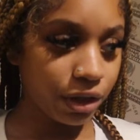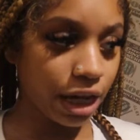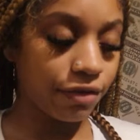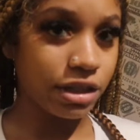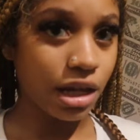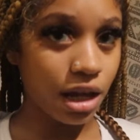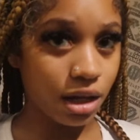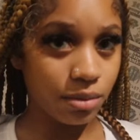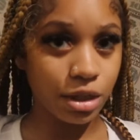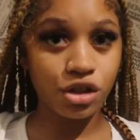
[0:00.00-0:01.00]
finna have a
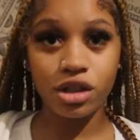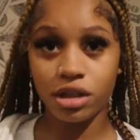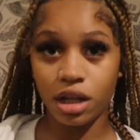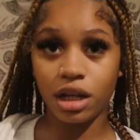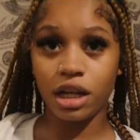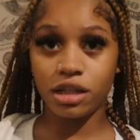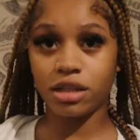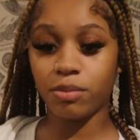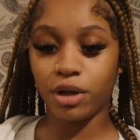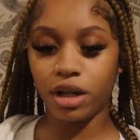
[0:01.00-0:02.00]
time. It's just us,
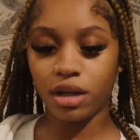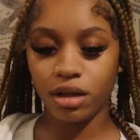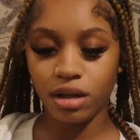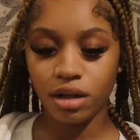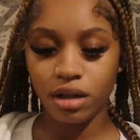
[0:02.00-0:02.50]
but